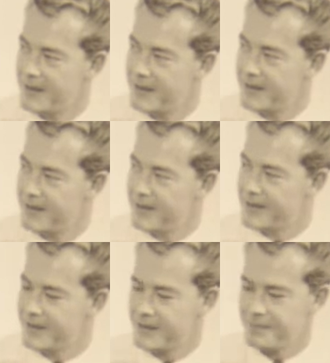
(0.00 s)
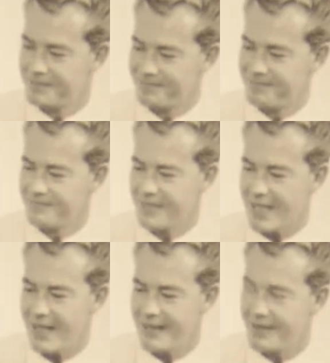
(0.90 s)
Here's how.
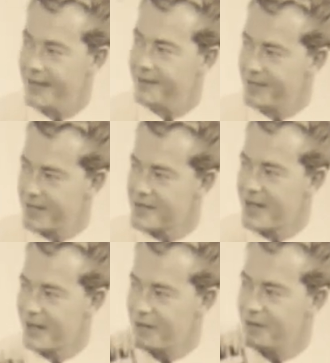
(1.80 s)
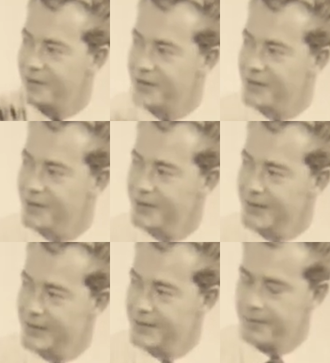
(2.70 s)
Oh, I like that. Here's how to you, too.
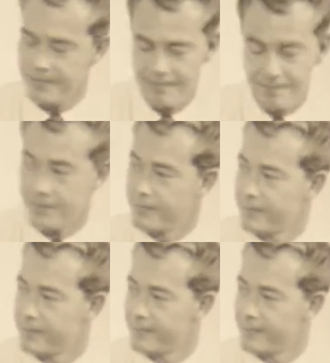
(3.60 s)
No, not to you.